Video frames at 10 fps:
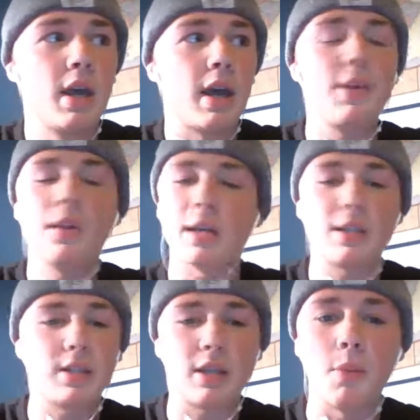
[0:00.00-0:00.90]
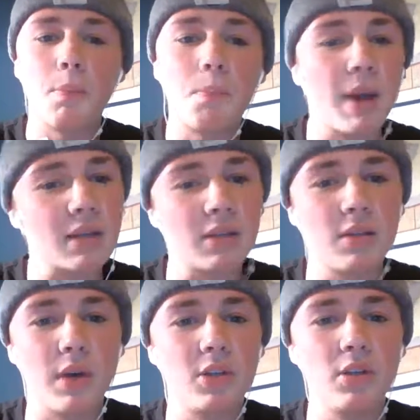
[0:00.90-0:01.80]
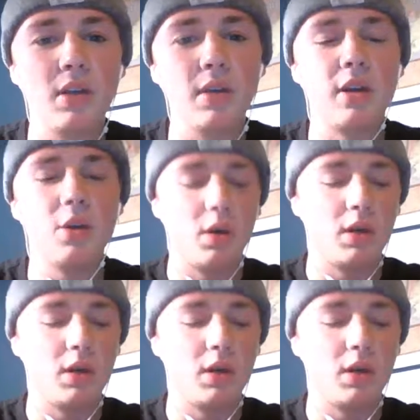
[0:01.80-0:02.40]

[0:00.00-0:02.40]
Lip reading: I think that's like the best advice you can give anyone.